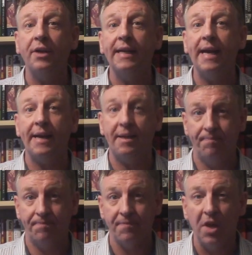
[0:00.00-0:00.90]
going to get
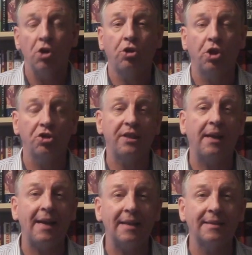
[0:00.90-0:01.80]
it? Because
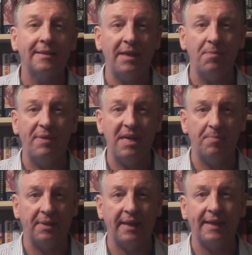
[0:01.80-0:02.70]
the last thing
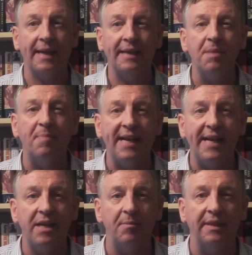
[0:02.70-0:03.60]
people like Andy
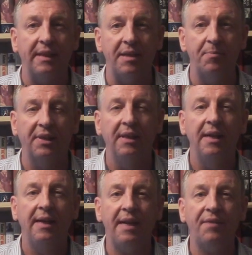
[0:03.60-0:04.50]
Burnham and the liberal
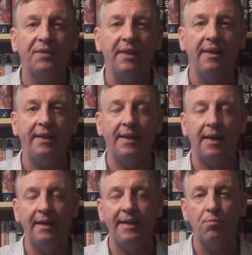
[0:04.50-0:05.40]
lefty
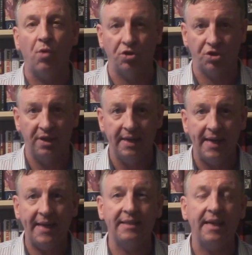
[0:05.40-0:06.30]
elite wants
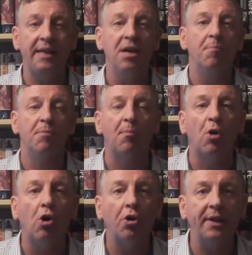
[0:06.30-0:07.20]
is a
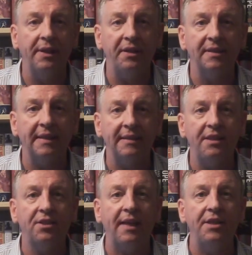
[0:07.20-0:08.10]
memorial in the
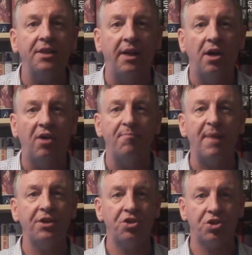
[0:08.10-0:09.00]
city centre of
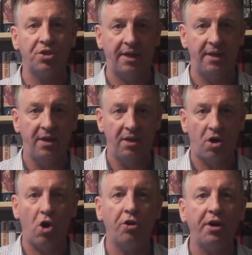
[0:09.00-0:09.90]
Manchester
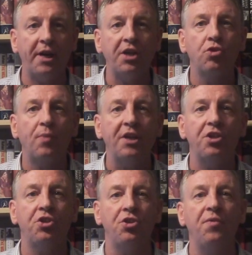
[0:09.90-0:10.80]
honouring
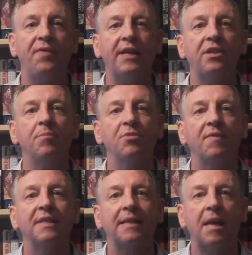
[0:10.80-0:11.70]
22 victims
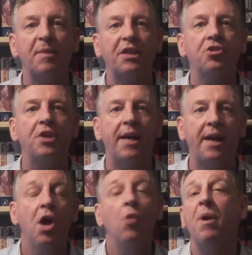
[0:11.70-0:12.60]
of Islamic
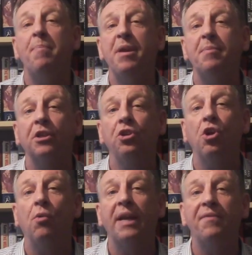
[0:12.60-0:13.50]
terror, where people can
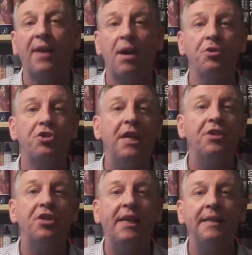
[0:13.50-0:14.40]
go lay flowers,
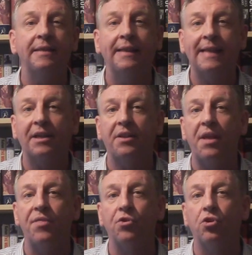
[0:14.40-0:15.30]
shed tears and gather
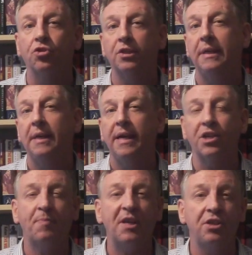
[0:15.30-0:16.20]
their thoughts,
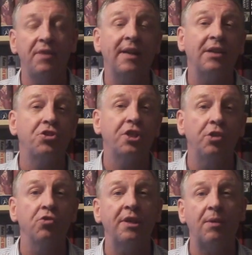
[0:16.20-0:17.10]
especially if you had
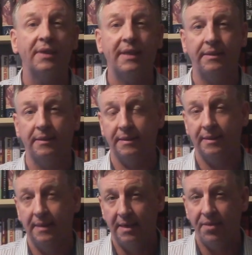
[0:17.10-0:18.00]
children that were killed.
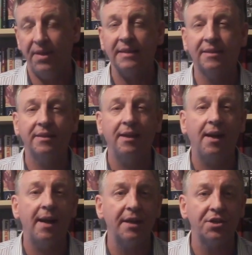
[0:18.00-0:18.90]
That's the
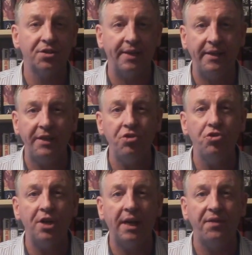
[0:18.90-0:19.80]
last thing these
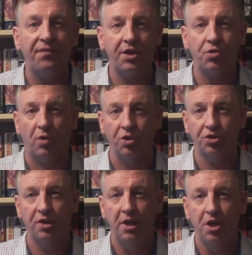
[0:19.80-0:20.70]
jellyfish
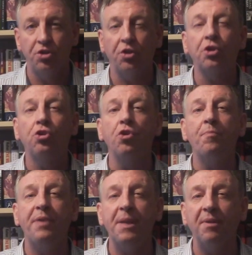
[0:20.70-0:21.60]
want. So the
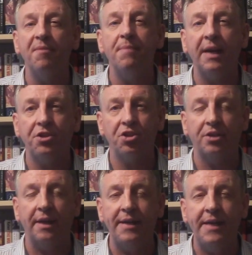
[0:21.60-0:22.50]
good people of
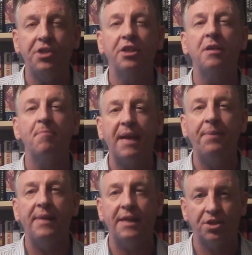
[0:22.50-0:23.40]
Manchester need to
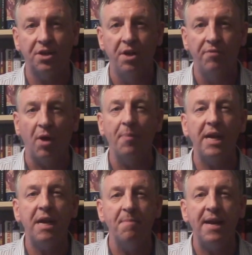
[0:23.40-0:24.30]
demand this from
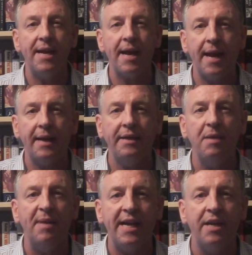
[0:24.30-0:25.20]
their mayor,
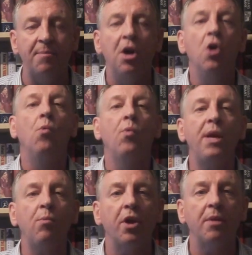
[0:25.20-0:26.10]
Andy Burnham.
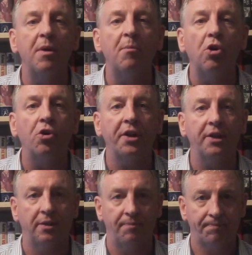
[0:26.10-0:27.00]
We want a
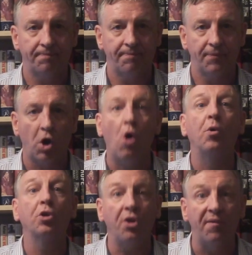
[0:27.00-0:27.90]
memorial
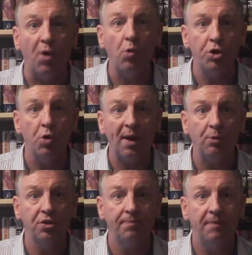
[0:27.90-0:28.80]
or we're going to vote you
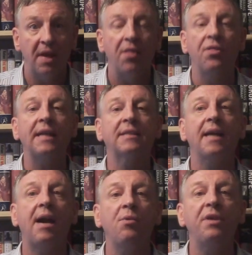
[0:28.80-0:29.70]
out. That's
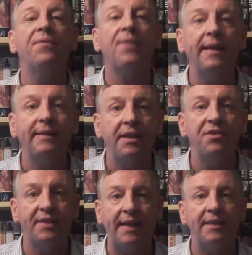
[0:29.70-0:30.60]
how you fight
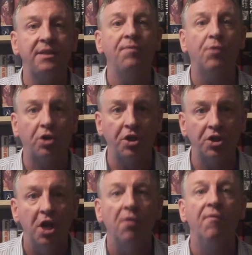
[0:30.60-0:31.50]
these dirty
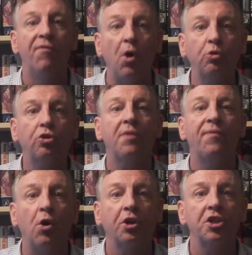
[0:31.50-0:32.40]
fuckers. Vote the
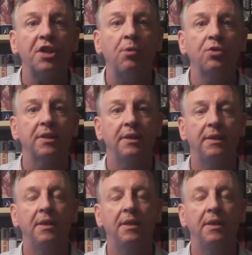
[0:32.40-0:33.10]
fuckers out.